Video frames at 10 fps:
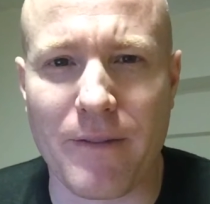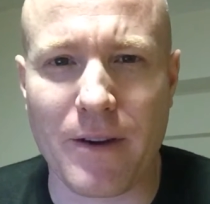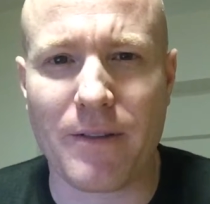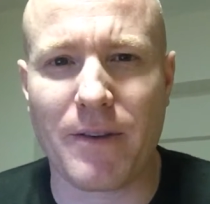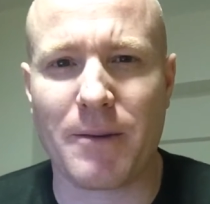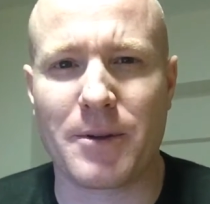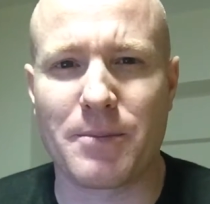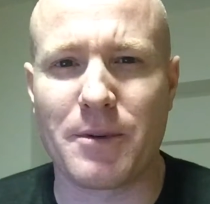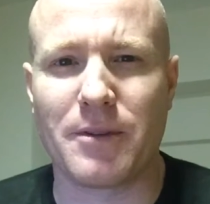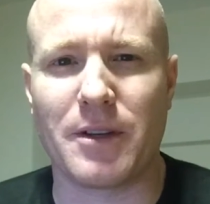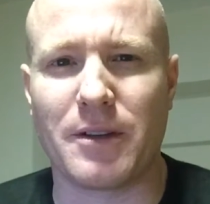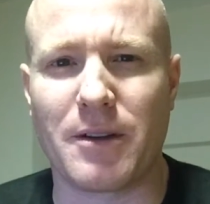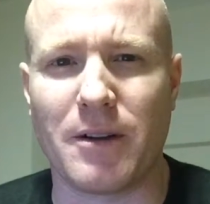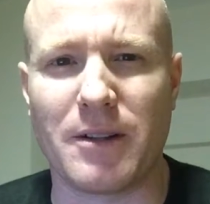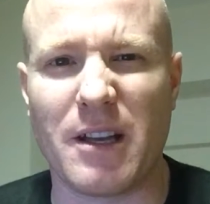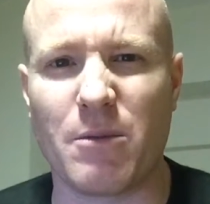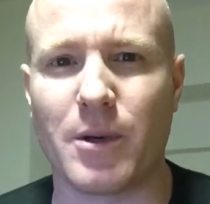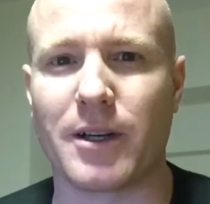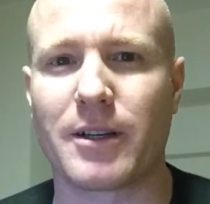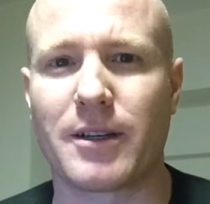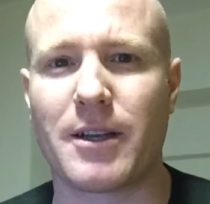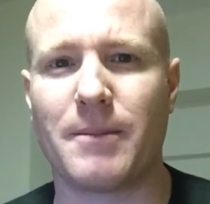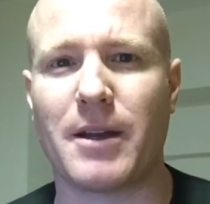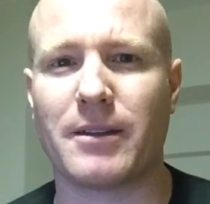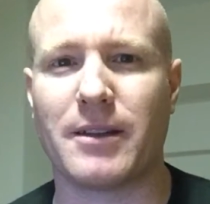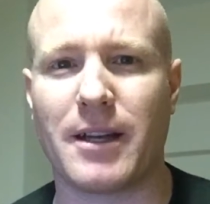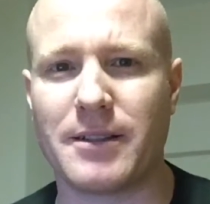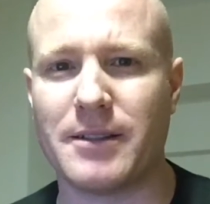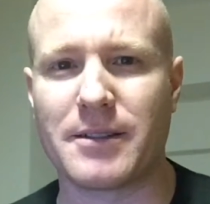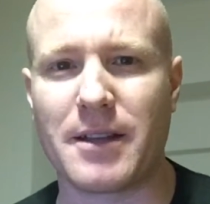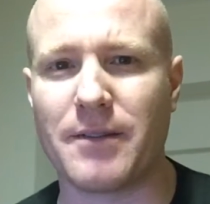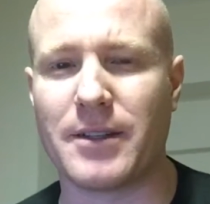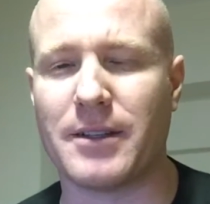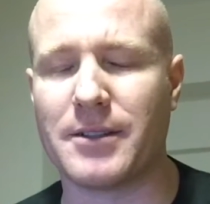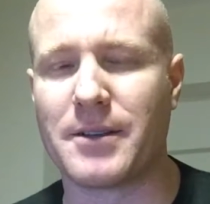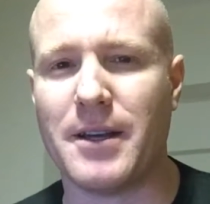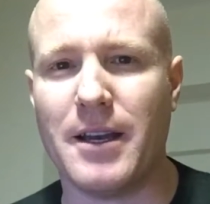very famous movie called Network, came out in the 1970s.